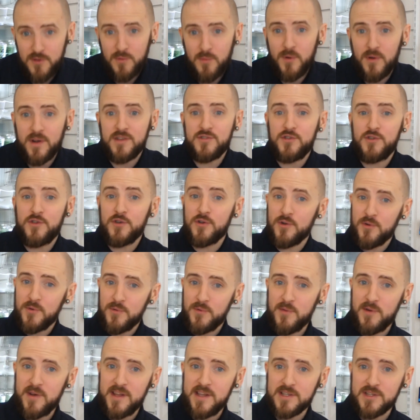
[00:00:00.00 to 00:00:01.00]
If you want to do
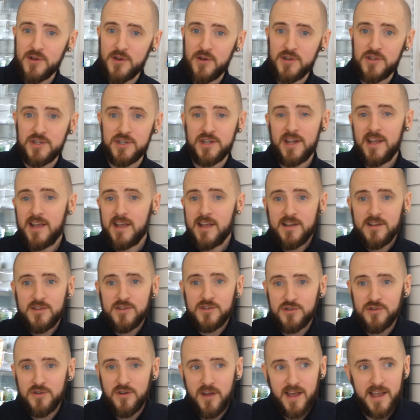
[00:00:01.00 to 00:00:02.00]
your own research,
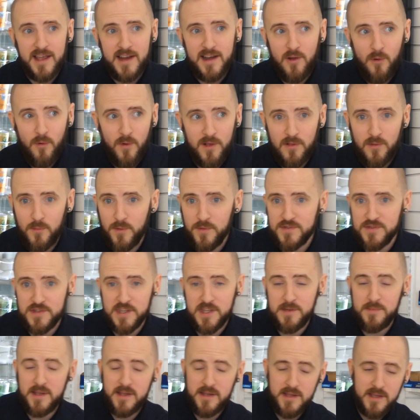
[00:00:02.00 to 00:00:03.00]
try an oil
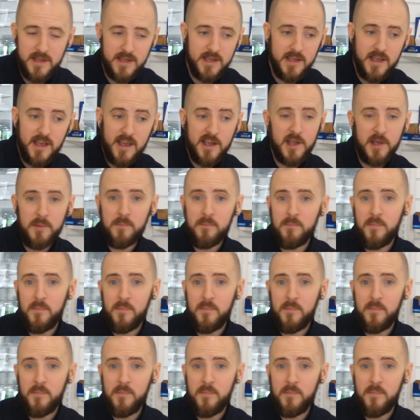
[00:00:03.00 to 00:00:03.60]
with CBD,